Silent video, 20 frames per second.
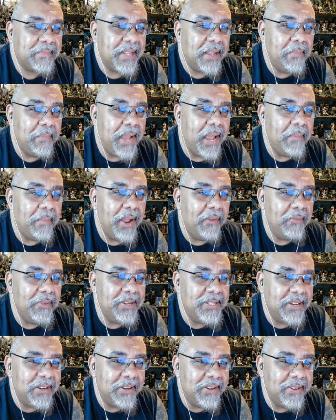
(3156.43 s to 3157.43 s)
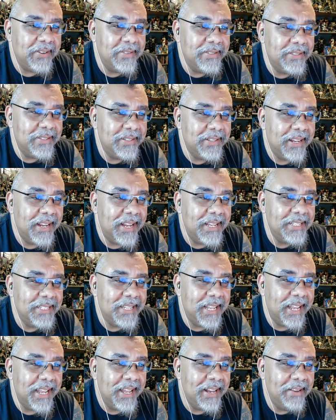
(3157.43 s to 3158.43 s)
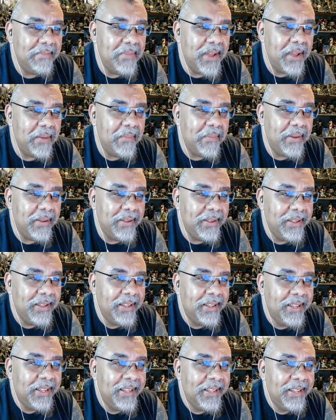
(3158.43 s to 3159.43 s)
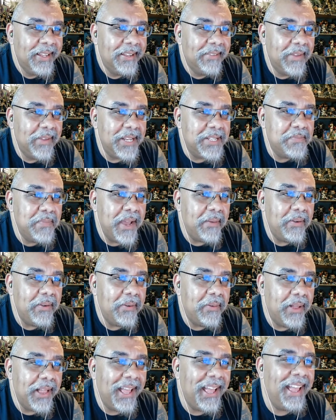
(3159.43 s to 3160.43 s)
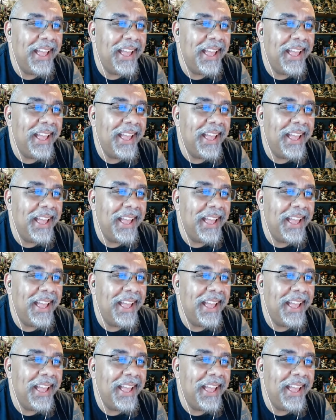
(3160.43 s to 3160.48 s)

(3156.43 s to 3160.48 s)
Batman Returns. I said, Batman. Thanks, Batman.